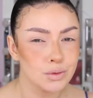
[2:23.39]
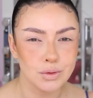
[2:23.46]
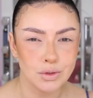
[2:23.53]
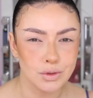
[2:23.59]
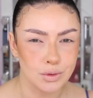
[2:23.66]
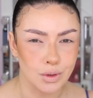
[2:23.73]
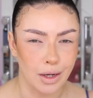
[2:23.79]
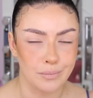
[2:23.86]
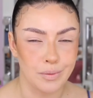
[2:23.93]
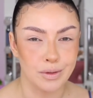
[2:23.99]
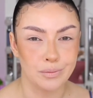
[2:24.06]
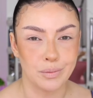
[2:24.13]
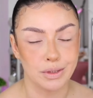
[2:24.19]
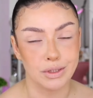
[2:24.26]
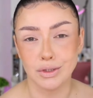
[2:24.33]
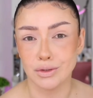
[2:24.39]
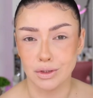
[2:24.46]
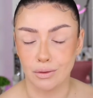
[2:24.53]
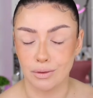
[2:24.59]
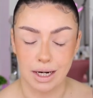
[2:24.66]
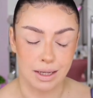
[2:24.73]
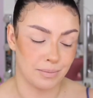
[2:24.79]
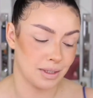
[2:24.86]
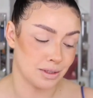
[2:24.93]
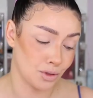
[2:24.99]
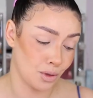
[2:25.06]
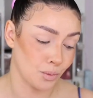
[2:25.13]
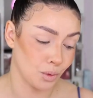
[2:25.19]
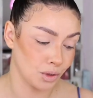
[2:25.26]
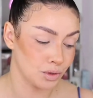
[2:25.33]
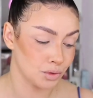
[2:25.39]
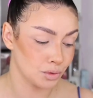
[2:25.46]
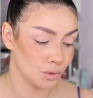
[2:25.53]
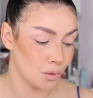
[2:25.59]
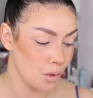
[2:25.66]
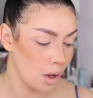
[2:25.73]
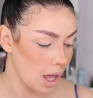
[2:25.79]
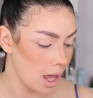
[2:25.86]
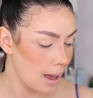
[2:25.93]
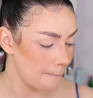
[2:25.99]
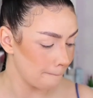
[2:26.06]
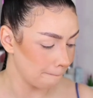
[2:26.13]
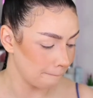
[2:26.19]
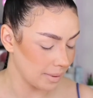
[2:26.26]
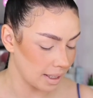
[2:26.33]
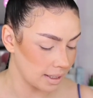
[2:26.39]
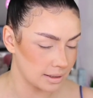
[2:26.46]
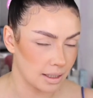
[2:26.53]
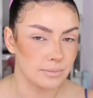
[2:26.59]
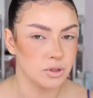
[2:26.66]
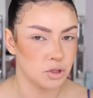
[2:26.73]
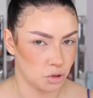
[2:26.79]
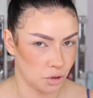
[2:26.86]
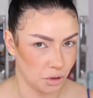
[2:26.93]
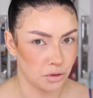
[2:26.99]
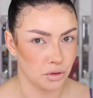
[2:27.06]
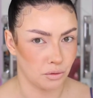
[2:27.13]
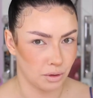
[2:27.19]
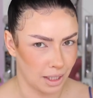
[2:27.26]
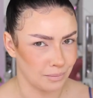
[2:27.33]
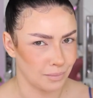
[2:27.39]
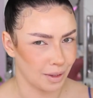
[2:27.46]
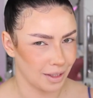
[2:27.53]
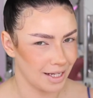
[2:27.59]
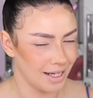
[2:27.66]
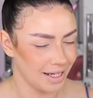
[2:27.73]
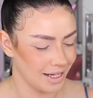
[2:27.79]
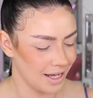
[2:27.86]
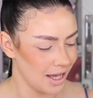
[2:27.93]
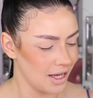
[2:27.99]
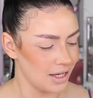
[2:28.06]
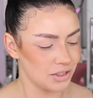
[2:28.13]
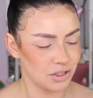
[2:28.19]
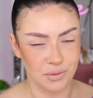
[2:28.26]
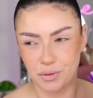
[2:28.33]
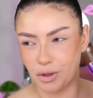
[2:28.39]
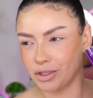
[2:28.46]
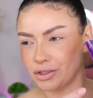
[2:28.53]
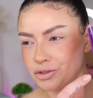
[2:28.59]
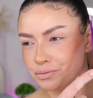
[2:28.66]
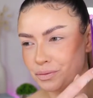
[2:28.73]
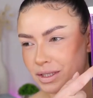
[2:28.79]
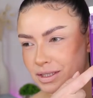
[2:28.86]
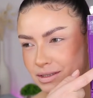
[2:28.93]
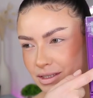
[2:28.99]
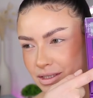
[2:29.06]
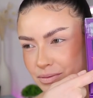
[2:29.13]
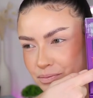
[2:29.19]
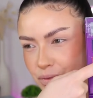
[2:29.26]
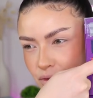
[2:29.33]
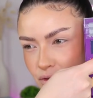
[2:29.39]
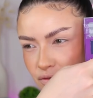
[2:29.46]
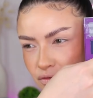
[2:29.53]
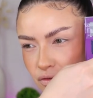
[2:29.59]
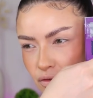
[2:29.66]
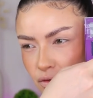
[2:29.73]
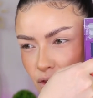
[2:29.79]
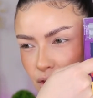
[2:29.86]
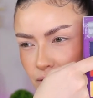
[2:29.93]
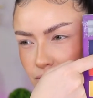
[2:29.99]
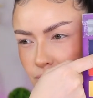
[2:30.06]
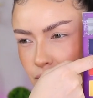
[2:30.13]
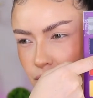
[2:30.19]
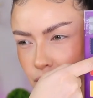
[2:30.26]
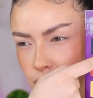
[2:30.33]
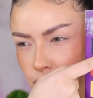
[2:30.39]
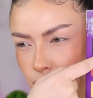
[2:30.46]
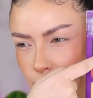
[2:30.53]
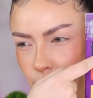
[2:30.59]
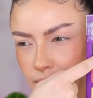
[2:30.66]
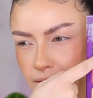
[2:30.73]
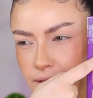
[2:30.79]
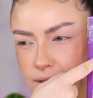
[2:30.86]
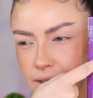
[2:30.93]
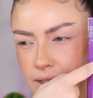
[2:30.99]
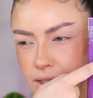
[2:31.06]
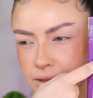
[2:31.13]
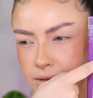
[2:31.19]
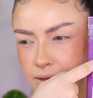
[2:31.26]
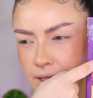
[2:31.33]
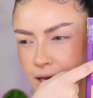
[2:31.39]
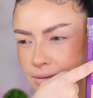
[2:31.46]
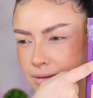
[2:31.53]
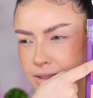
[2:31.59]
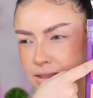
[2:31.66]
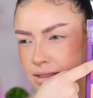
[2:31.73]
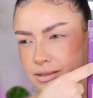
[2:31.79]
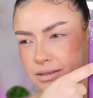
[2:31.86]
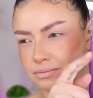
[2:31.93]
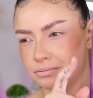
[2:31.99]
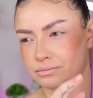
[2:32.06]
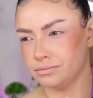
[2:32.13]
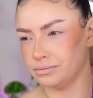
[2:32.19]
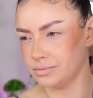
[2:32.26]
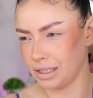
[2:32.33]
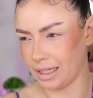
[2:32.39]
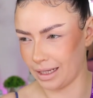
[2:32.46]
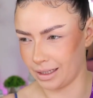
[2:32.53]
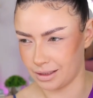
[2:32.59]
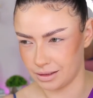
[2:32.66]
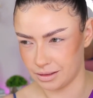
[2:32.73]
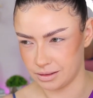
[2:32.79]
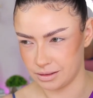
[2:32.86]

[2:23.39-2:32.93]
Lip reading: to describe it, but you know what I mean. So I'm going to mix, I'm sure you know what I mean. So I'm going to mix this beautiful blue right here. The camera doesn't like,